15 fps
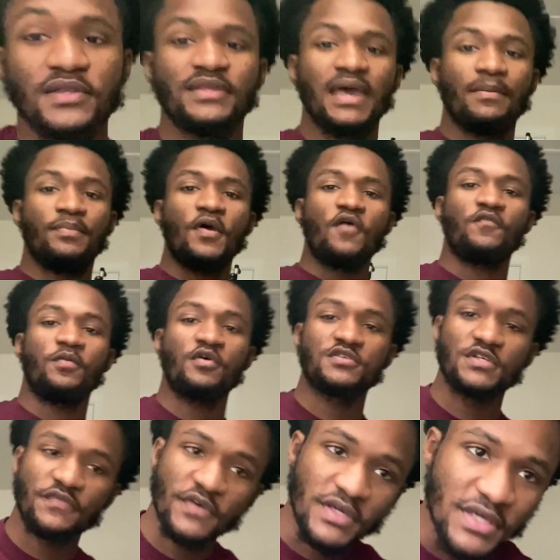that bell post
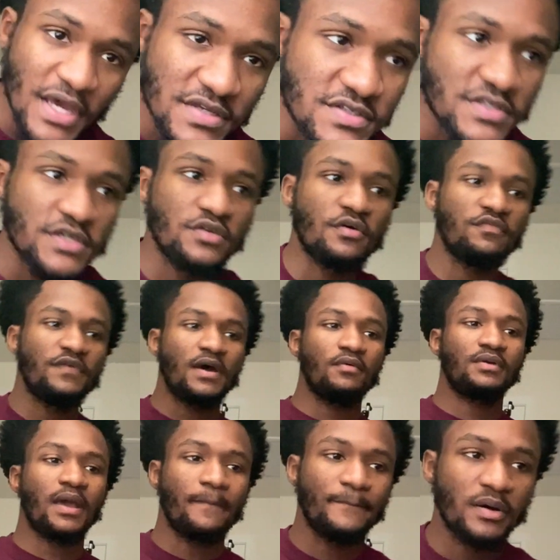notifications. Get notified
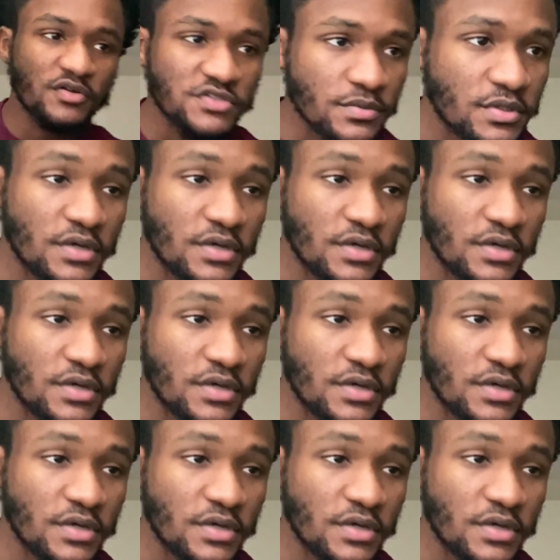when I post them.